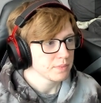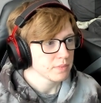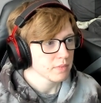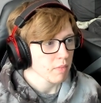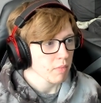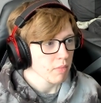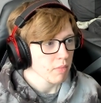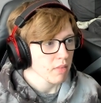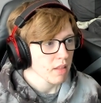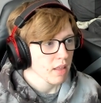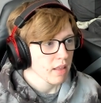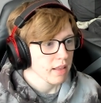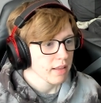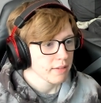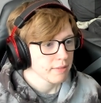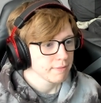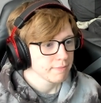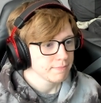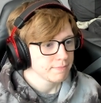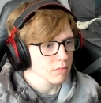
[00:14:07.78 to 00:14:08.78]

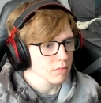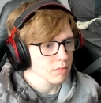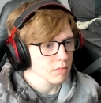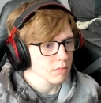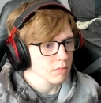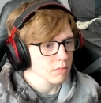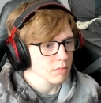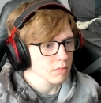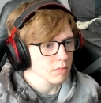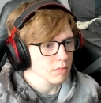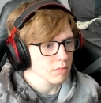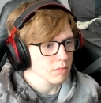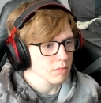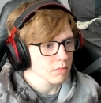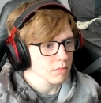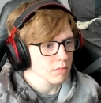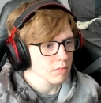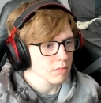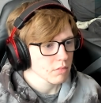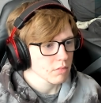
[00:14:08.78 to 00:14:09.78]

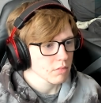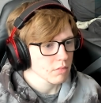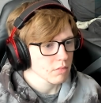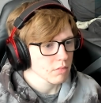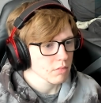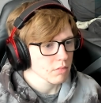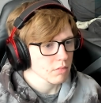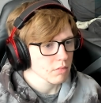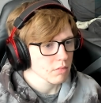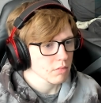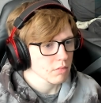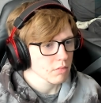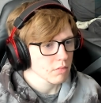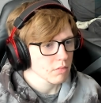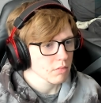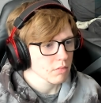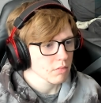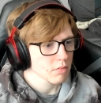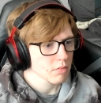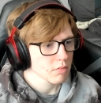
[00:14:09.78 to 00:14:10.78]

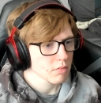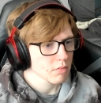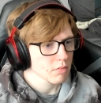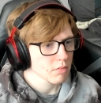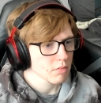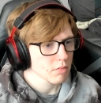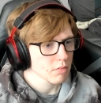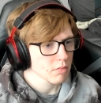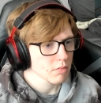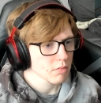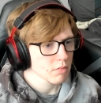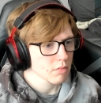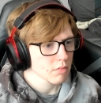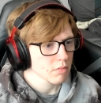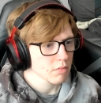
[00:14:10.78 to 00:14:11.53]
(no one is talking)